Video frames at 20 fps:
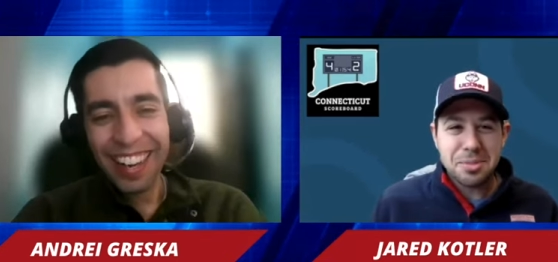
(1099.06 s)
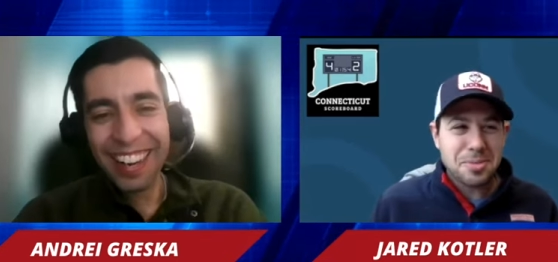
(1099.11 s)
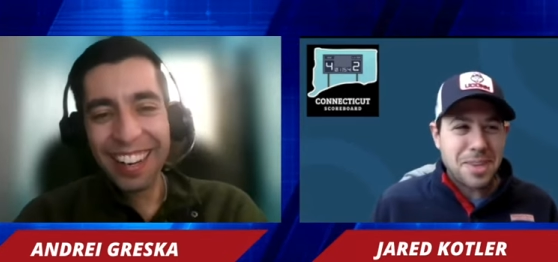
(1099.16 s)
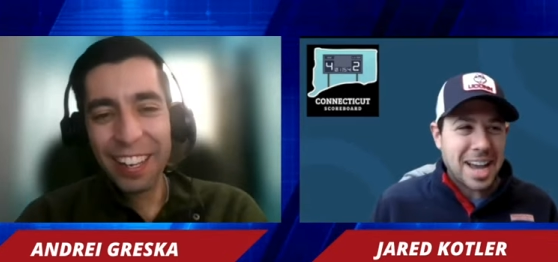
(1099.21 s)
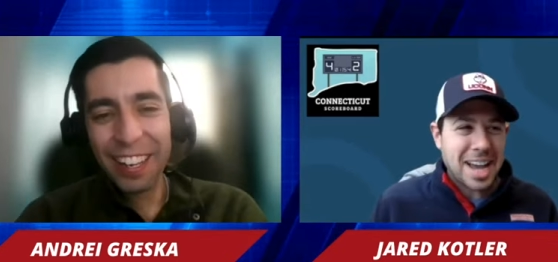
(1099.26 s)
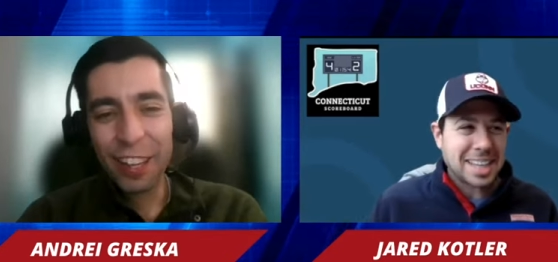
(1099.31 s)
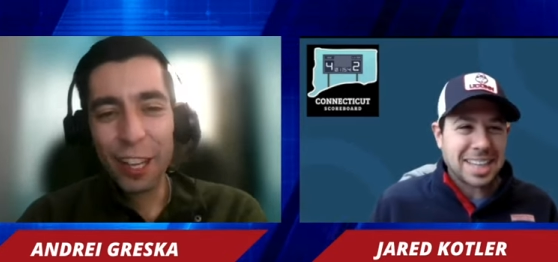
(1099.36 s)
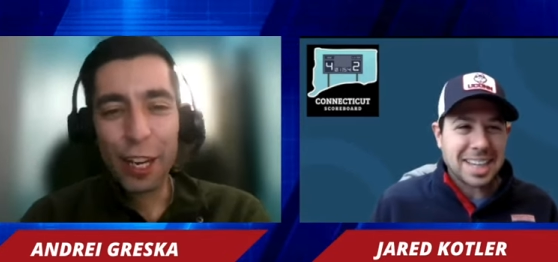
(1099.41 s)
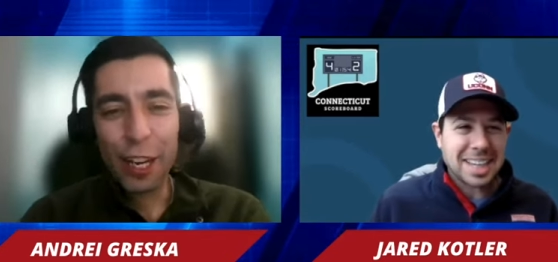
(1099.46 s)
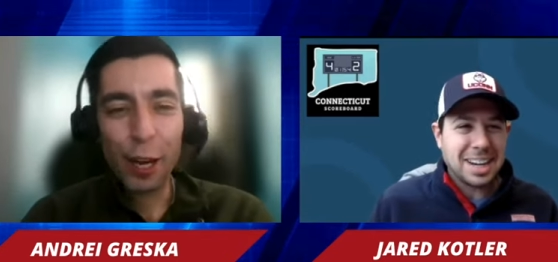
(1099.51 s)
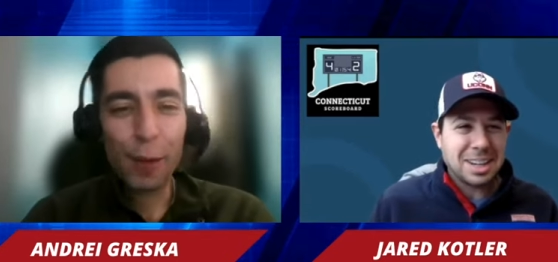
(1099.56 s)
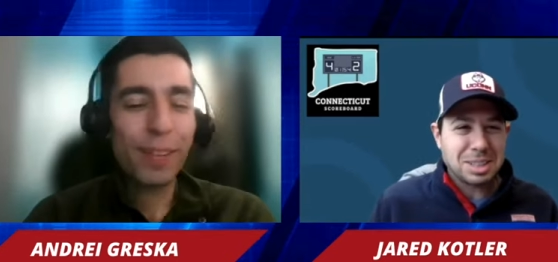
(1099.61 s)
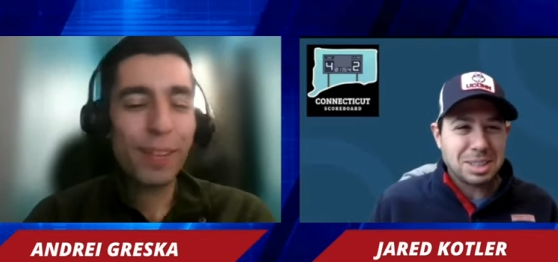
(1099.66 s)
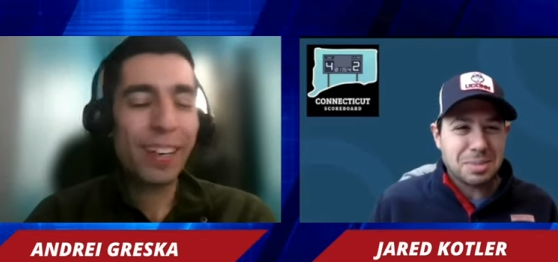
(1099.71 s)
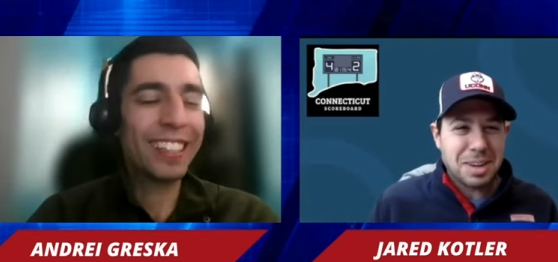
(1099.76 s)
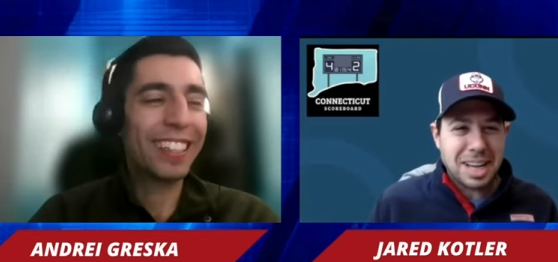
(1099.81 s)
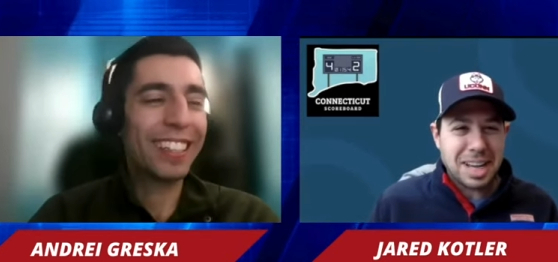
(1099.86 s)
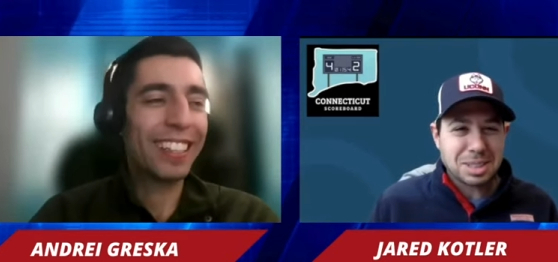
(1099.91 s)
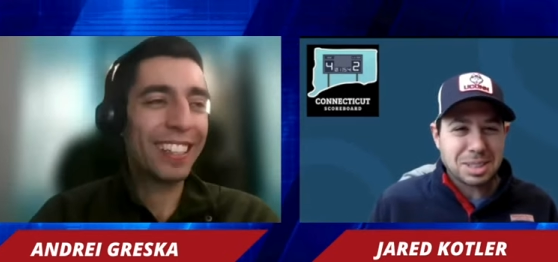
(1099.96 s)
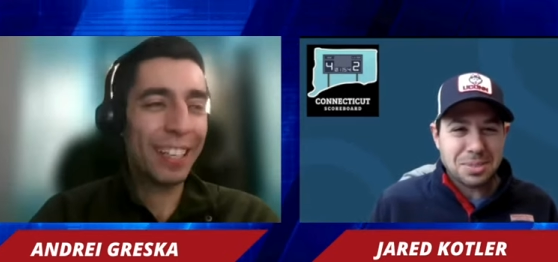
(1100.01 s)
Speaker 1: all right. The
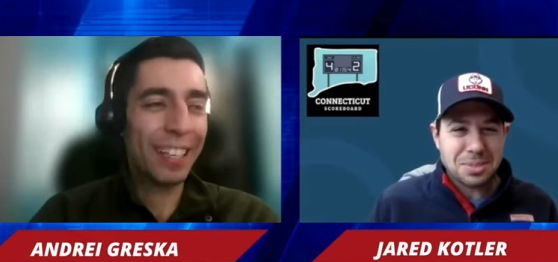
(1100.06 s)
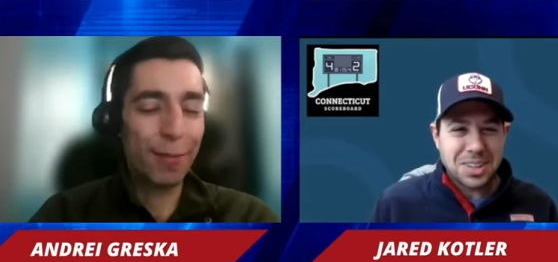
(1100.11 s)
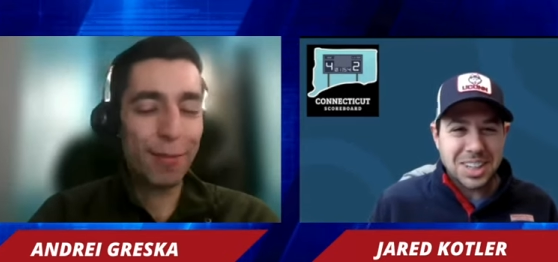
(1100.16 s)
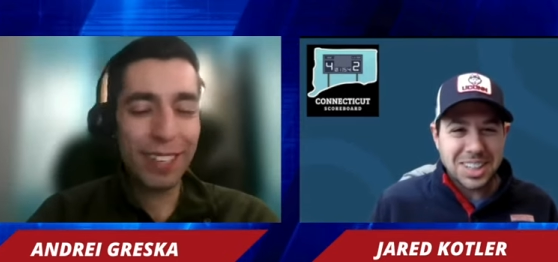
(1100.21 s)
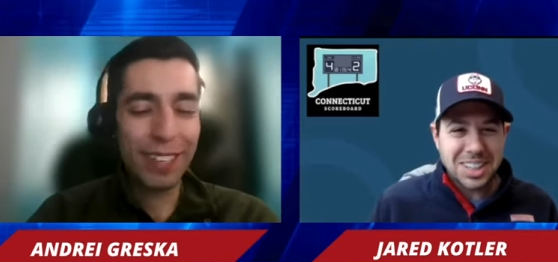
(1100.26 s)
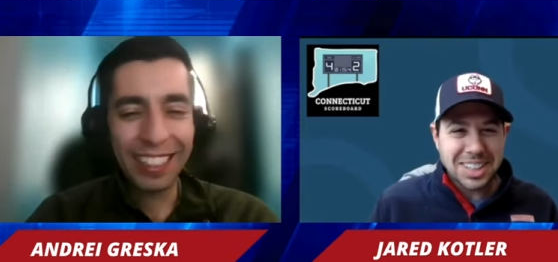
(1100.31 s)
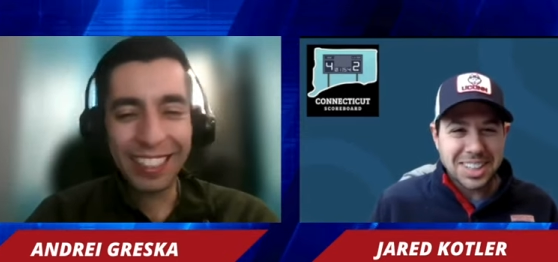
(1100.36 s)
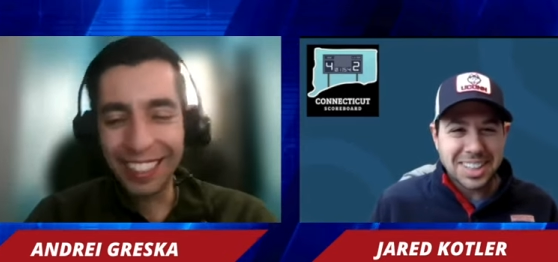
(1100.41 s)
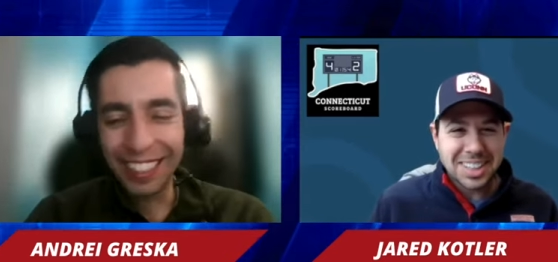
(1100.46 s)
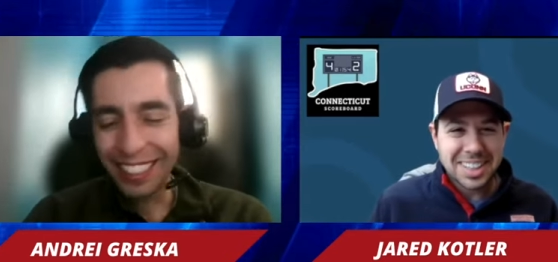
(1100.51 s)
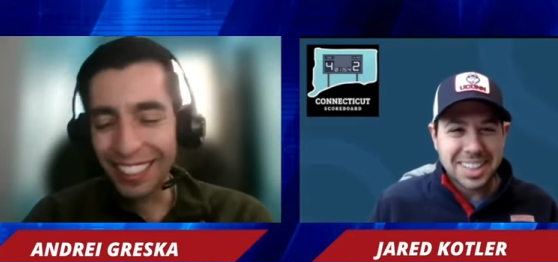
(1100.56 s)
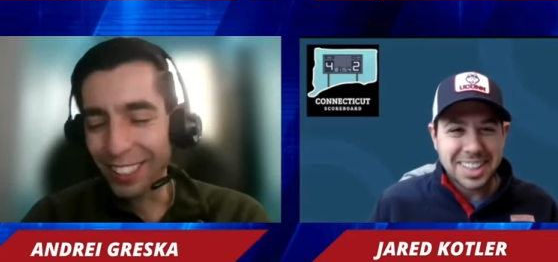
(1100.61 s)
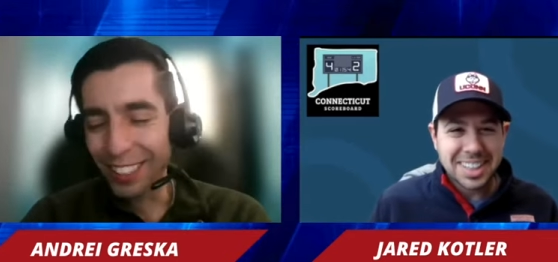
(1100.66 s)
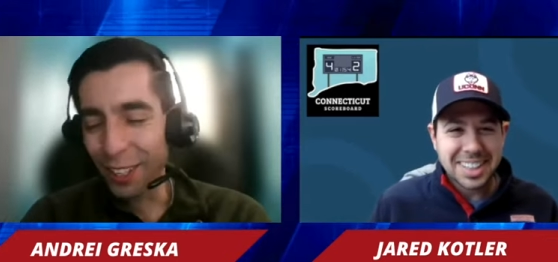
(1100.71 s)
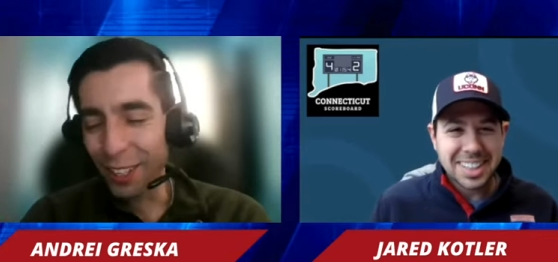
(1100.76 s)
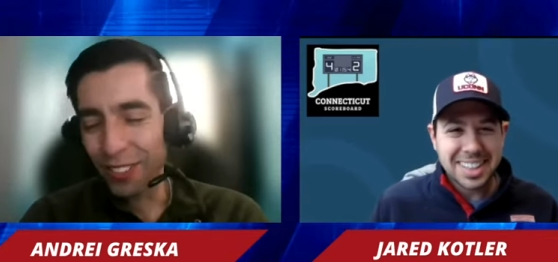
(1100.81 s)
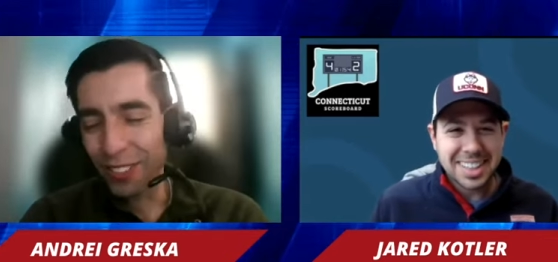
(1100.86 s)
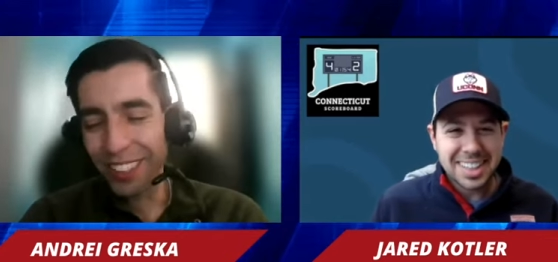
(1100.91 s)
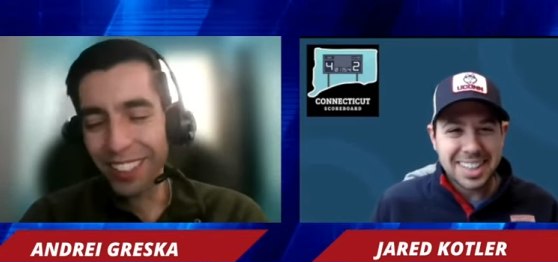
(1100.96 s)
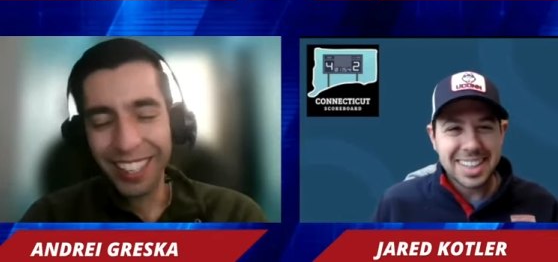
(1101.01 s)
cupcake cupcake season's
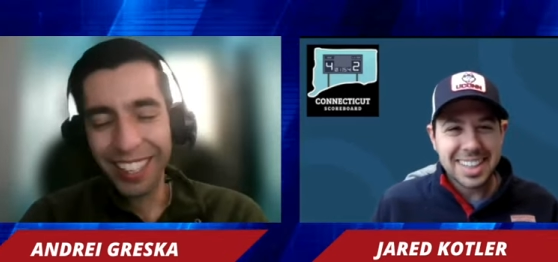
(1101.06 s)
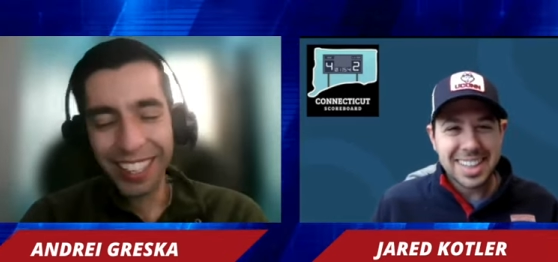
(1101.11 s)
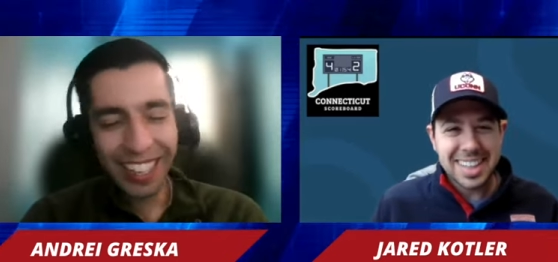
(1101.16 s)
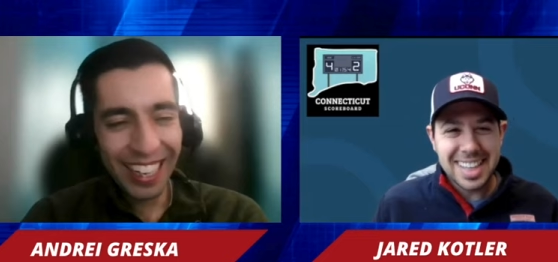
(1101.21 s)
over. Yeah.